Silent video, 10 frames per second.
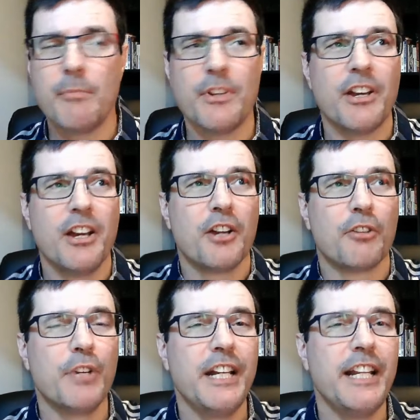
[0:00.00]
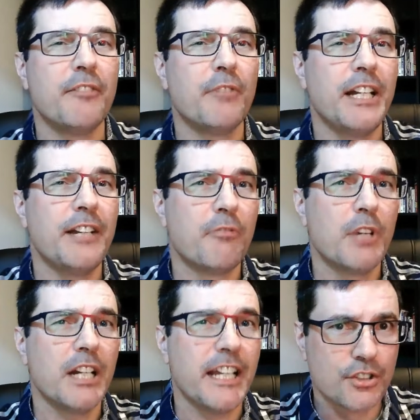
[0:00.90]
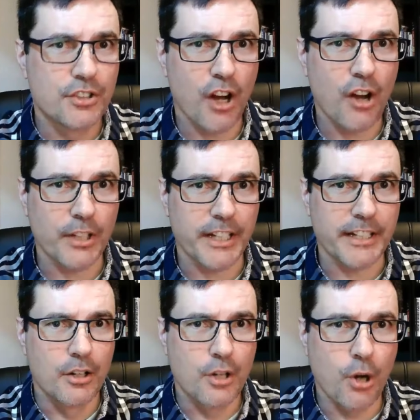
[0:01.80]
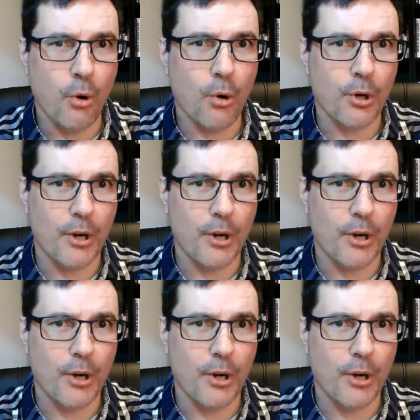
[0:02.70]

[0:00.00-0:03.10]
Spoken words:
of the really, really, really solid core